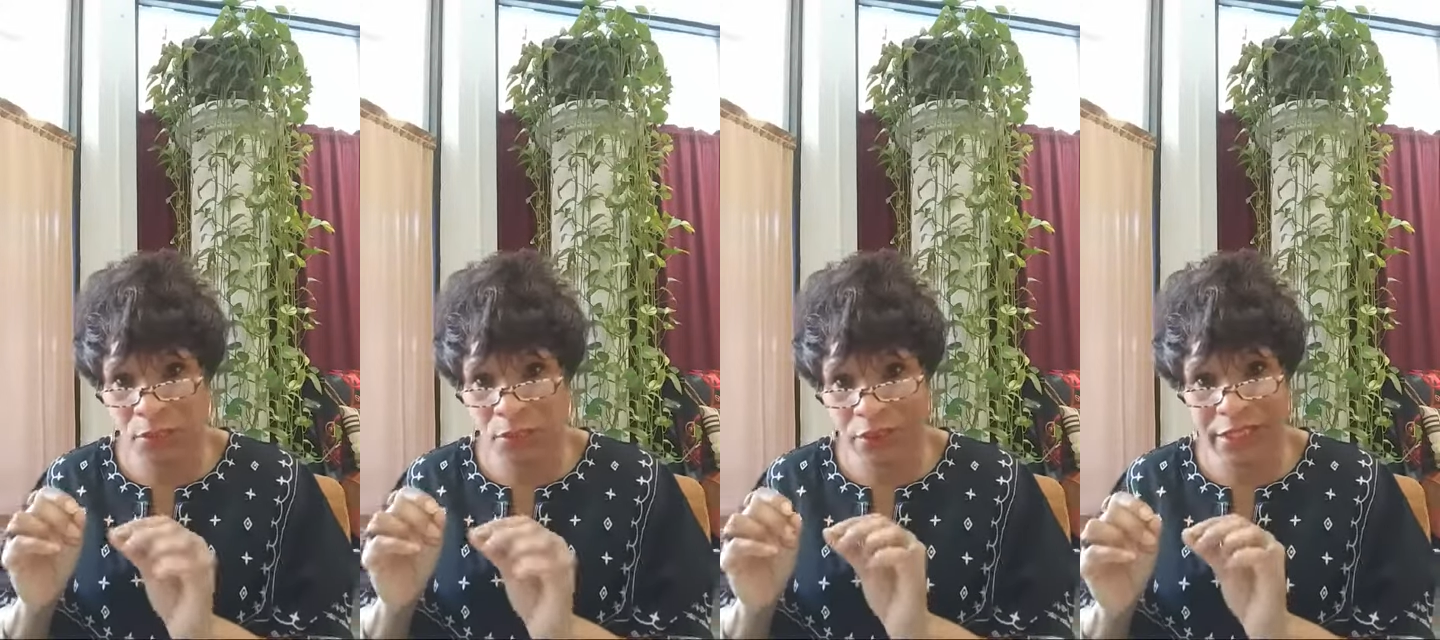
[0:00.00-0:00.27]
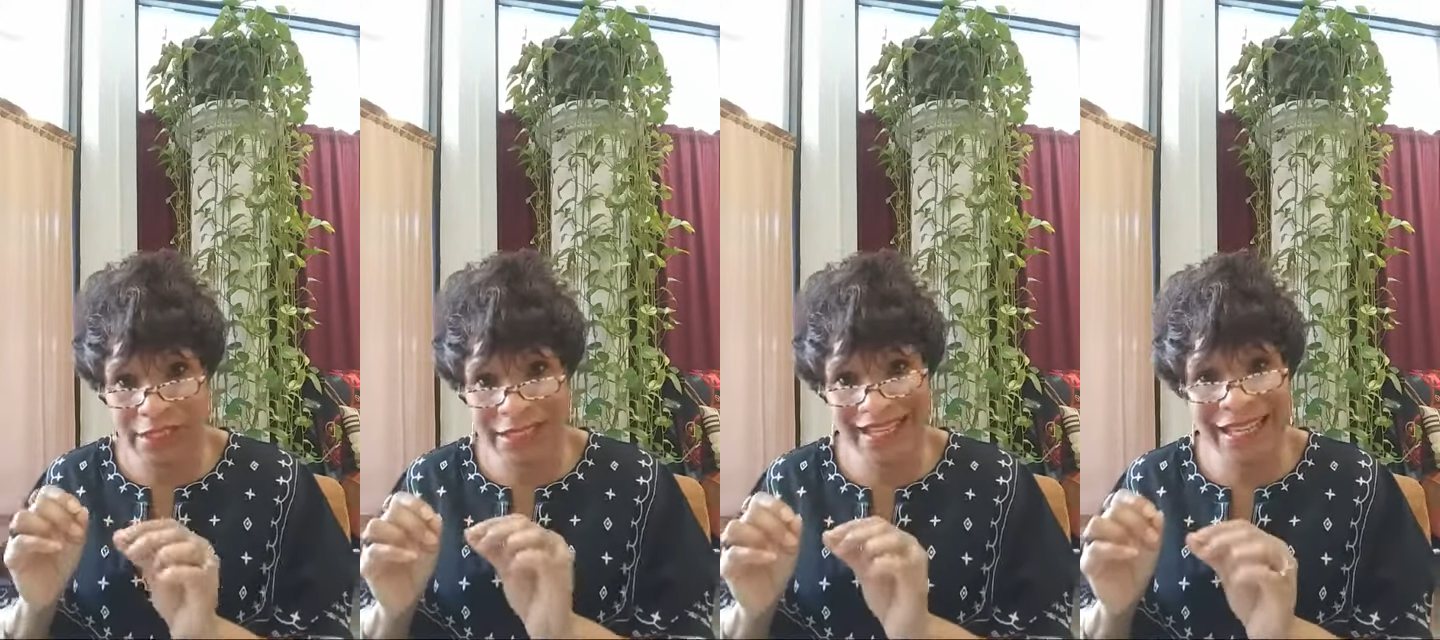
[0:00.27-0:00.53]

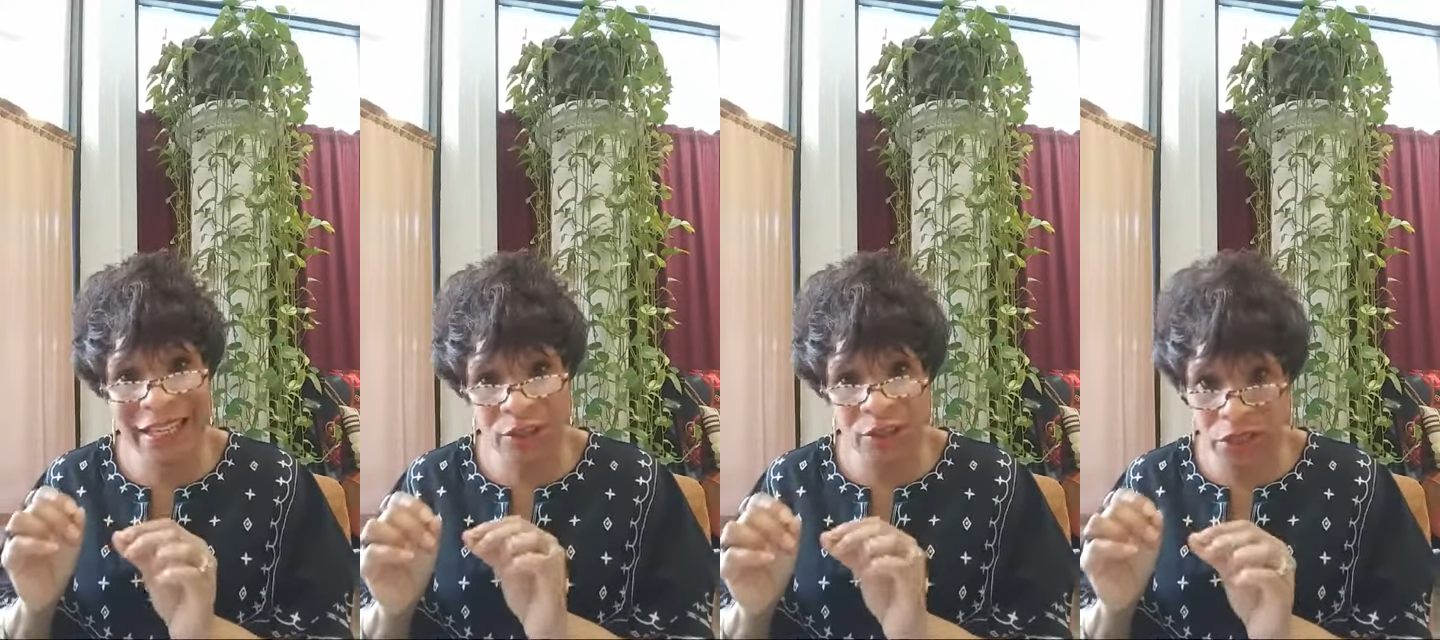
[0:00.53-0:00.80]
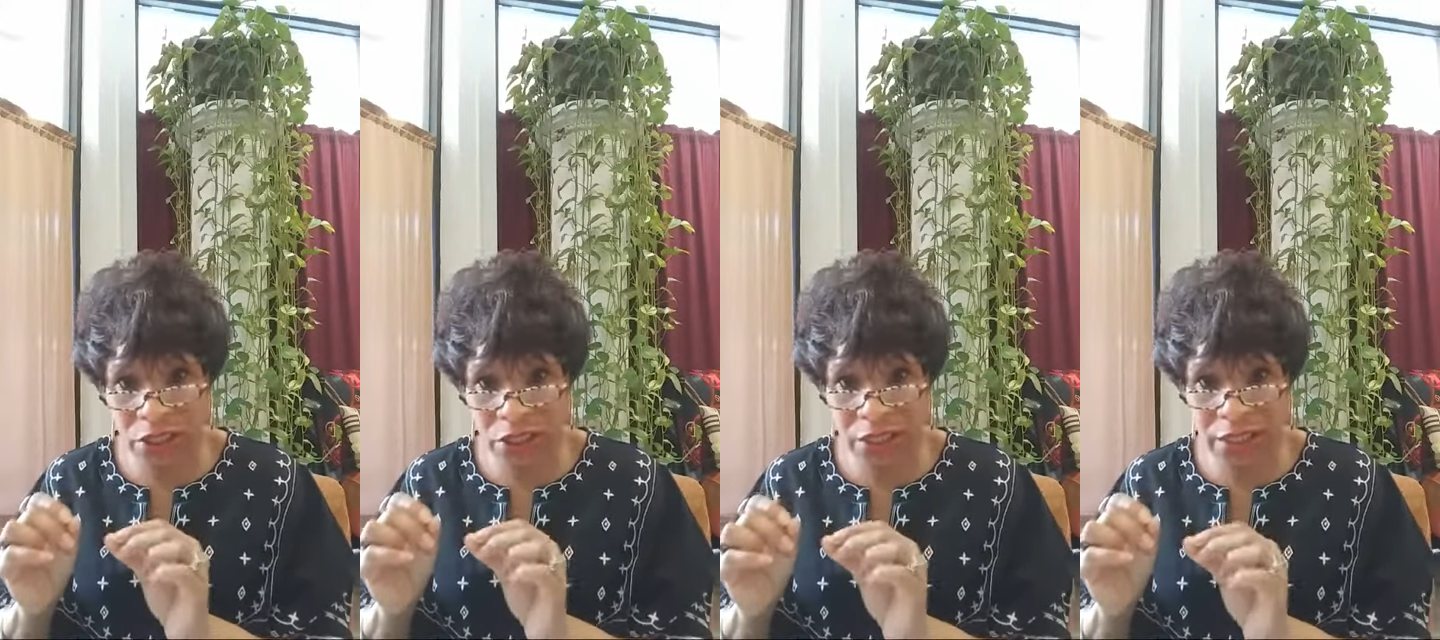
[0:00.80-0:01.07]

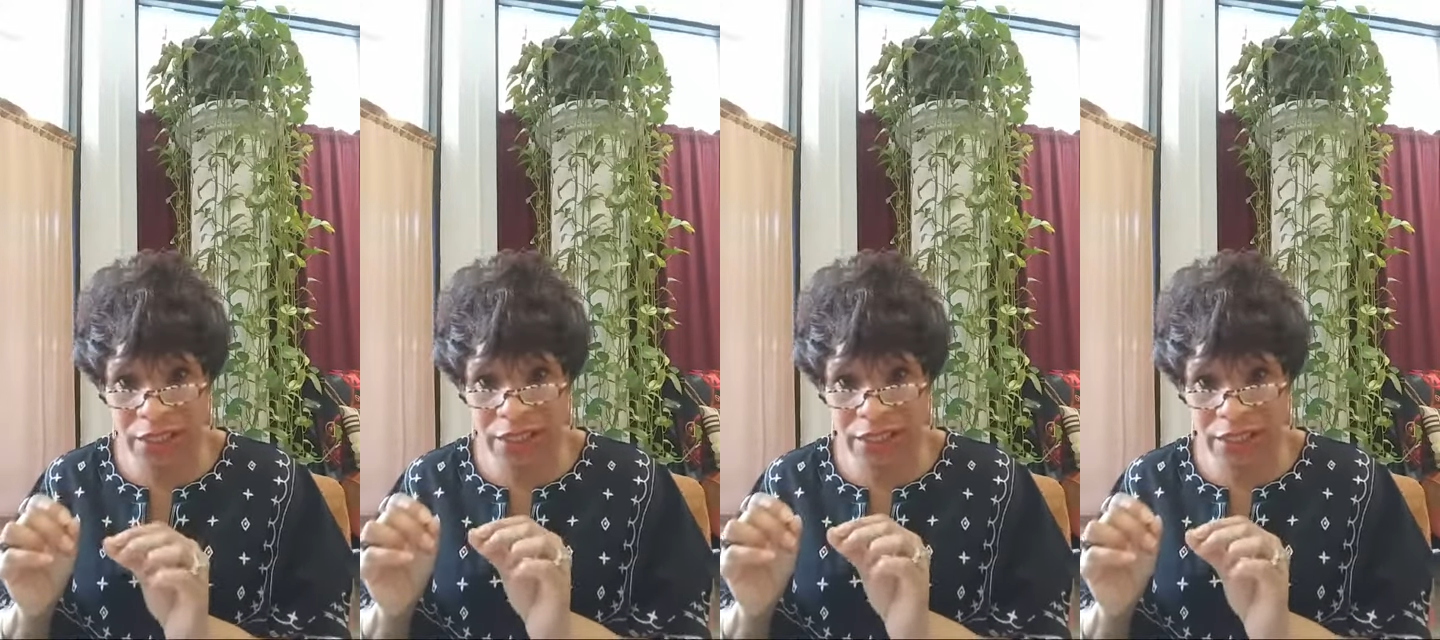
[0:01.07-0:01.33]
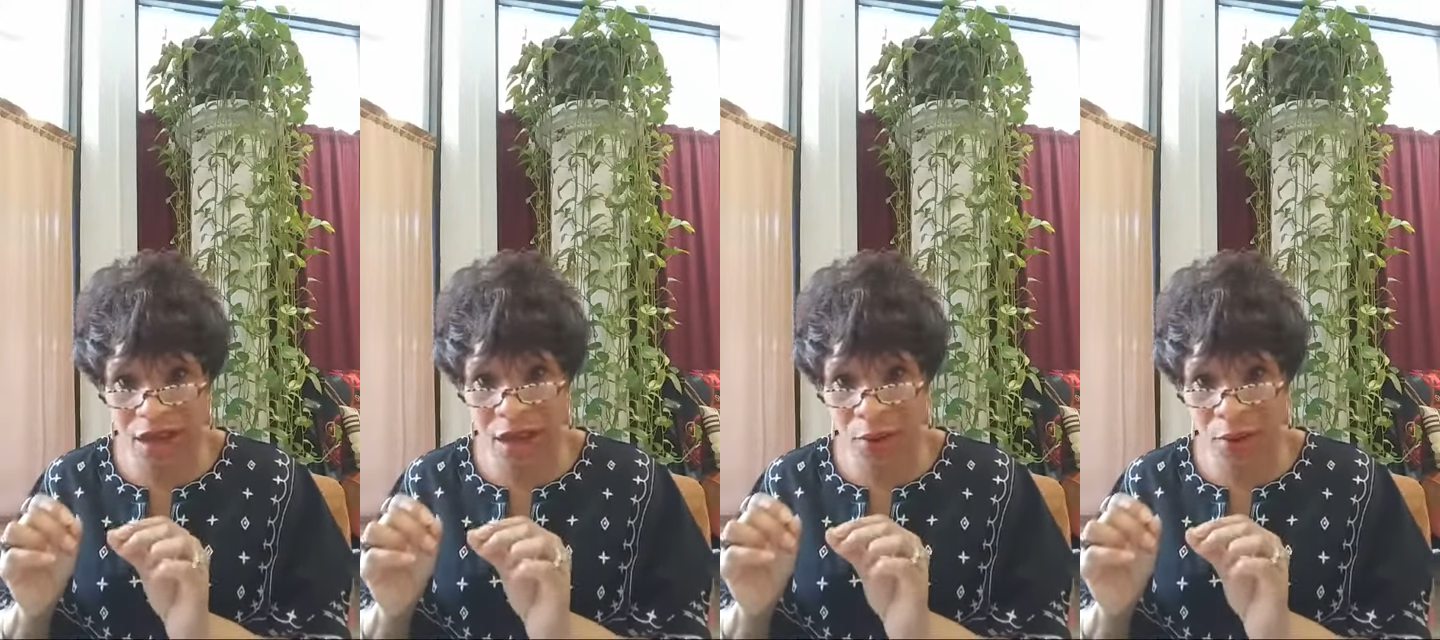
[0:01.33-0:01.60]
distinguishes, all